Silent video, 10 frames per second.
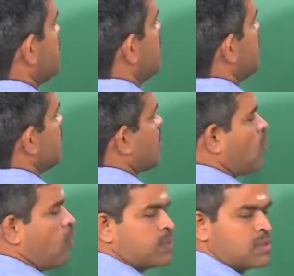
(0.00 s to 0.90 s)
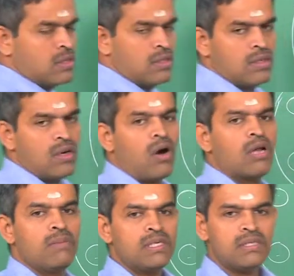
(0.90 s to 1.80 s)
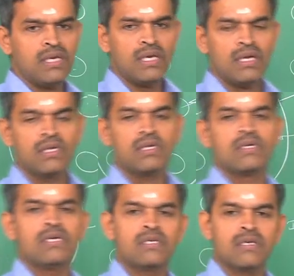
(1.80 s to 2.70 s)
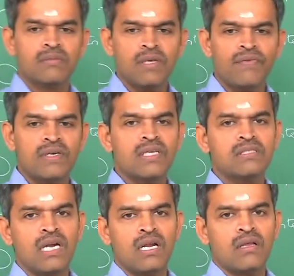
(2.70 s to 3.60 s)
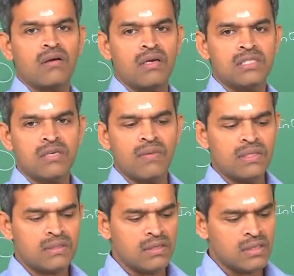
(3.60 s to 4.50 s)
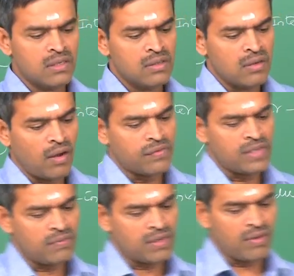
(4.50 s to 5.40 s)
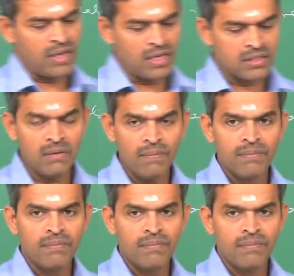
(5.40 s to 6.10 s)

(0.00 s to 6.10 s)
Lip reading: between the groups are missing in terms of understanding the consequences of safety violation,